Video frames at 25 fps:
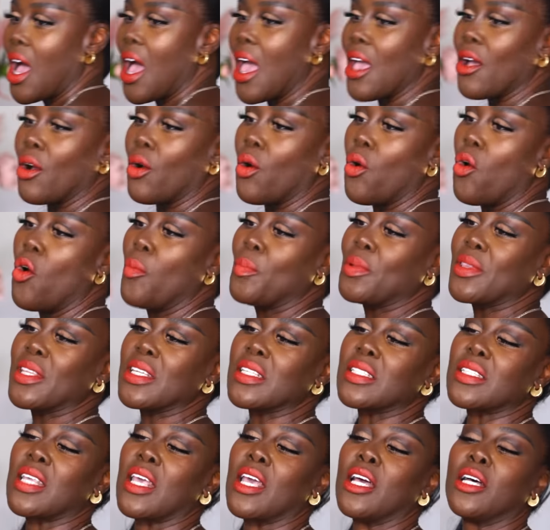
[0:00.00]
I hope
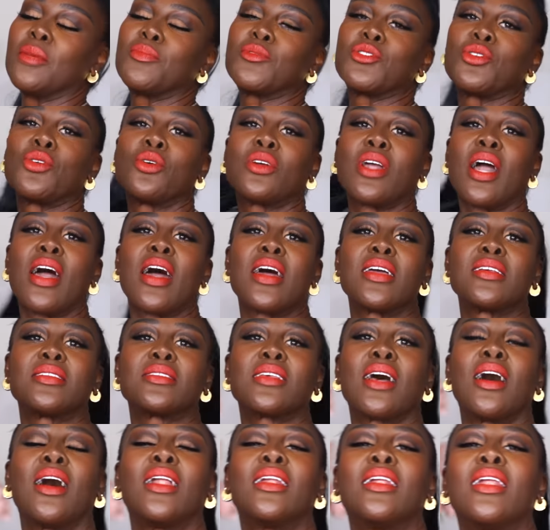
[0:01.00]
this helps you guys
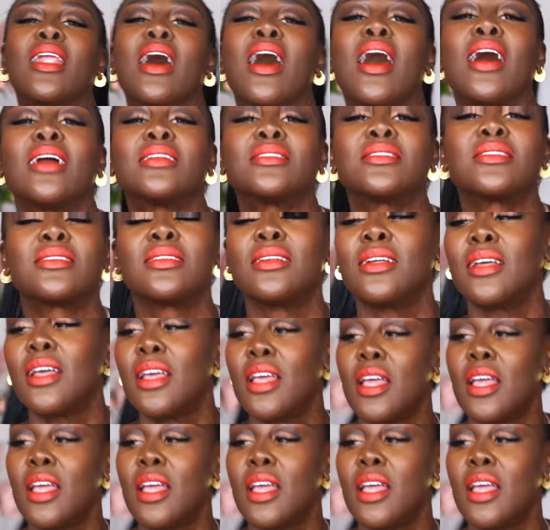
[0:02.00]
a lot.